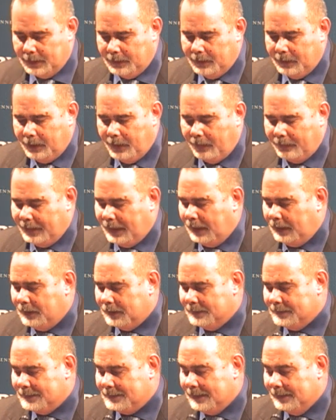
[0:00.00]
You know, they
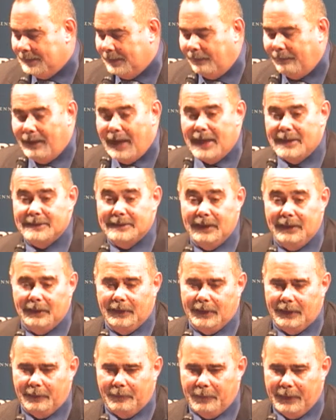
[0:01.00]
consider us a
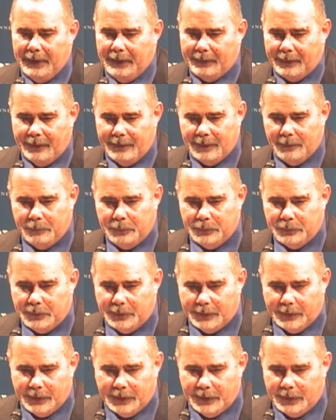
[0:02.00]
little bit the
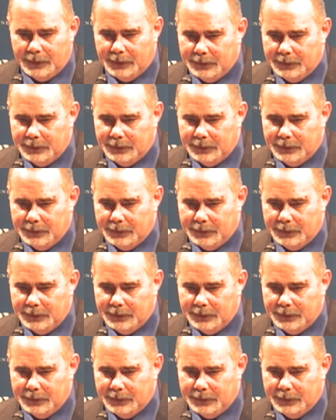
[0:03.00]
poor.